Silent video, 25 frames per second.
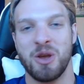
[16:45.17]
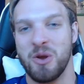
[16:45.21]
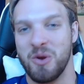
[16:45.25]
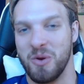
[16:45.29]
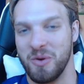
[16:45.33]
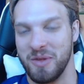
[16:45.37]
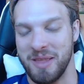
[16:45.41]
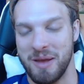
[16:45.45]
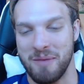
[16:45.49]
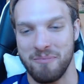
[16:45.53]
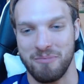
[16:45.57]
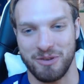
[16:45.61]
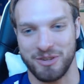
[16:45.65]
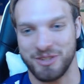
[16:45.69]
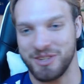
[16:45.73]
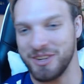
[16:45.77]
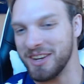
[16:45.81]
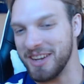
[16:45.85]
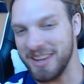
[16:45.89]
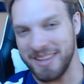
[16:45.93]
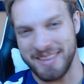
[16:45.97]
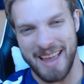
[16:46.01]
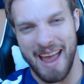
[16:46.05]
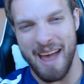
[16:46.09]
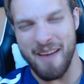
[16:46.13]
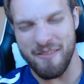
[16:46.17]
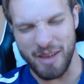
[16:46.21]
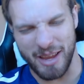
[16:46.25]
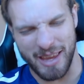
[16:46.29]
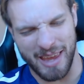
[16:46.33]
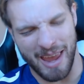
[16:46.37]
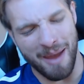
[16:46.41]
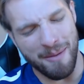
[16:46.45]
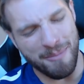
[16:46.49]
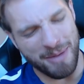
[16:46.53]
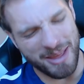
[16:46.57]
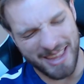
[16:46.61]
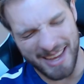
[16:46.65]
who then proceeded to have a
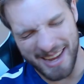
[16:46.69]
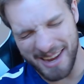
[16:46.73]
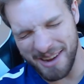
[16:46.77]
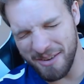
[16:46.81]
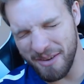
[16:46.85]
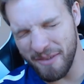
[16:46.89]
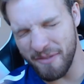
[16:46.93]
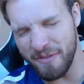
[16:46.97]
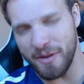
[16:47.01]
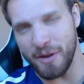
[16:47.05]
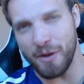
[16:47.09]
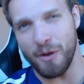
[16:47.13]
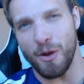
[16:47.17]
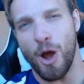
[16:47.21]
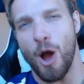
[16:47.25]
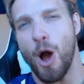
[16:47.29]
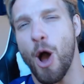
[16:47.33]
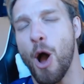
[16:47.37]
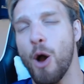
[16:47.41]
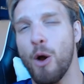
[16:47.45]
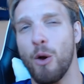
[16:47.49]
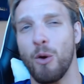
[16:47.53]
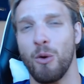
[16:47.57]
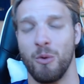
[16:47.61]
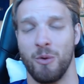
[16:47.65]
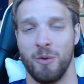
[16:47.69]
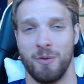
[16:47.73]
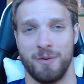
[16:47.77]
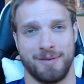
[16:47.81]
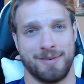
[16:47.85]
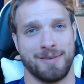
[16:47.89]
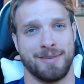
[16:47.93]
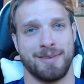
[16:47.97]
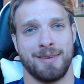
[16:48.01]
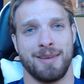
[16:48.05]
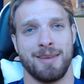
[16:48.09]
game of the year of their own.